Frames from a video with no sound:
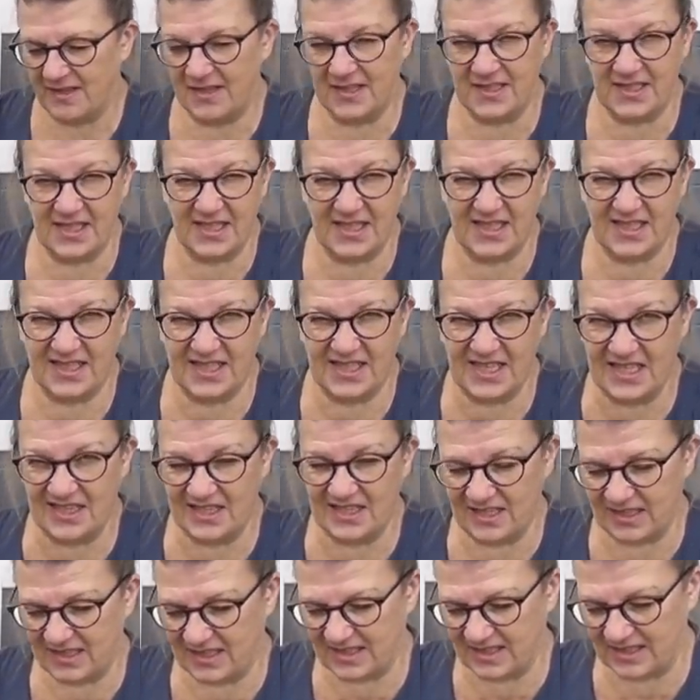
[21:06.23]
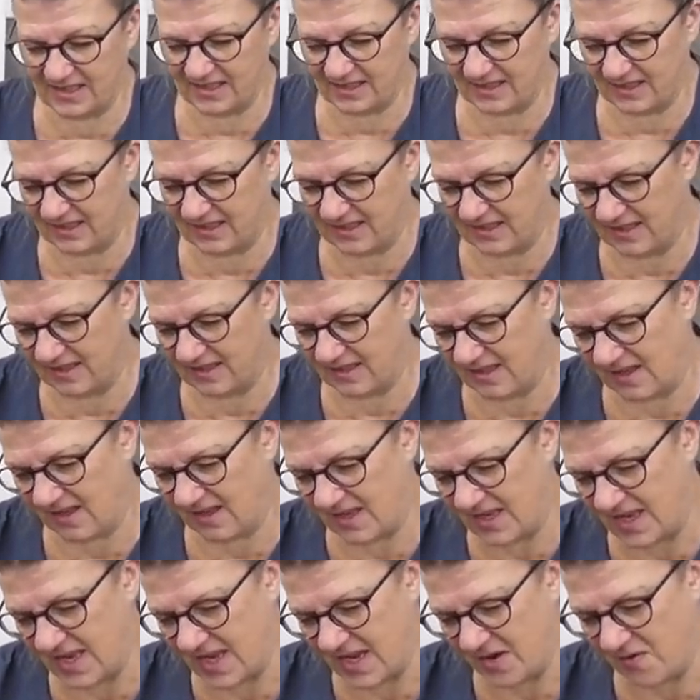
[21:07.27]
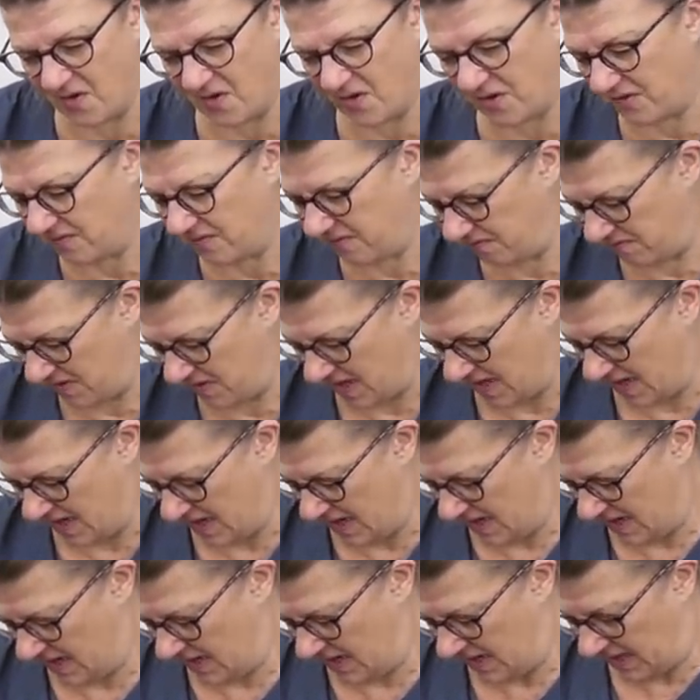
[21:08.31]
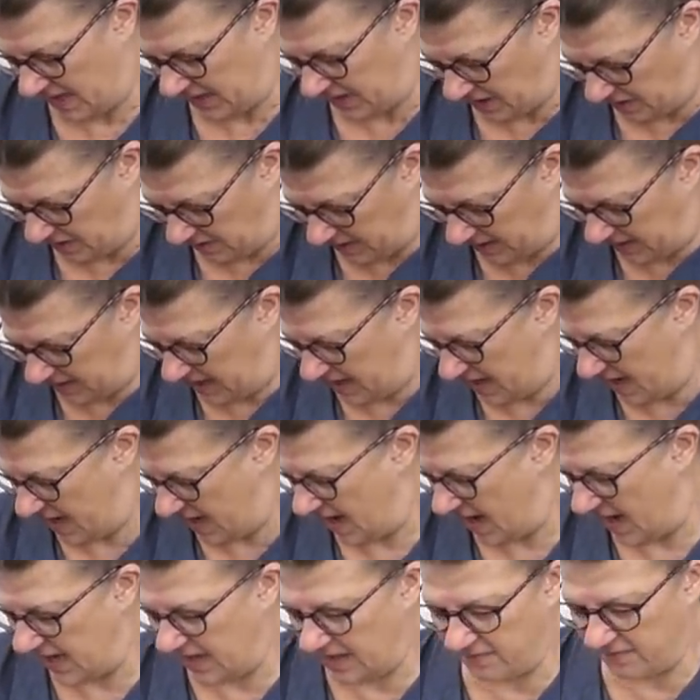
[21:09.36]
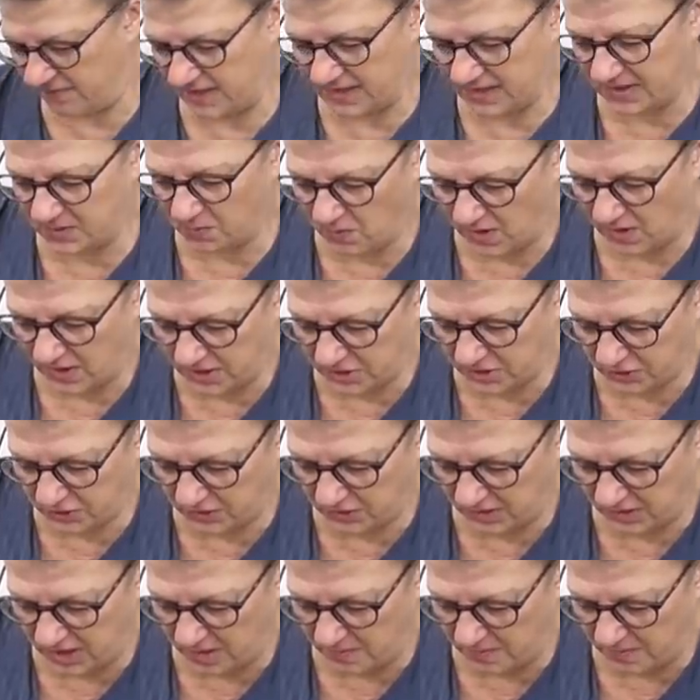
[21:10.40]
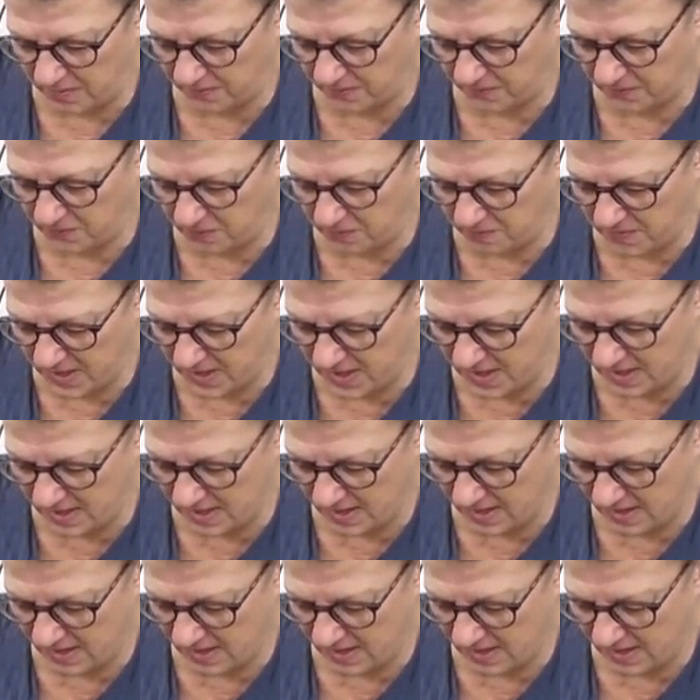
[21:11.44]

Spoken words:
this is seed that's a year on. I don't see any reason why it shouldn't come up for me.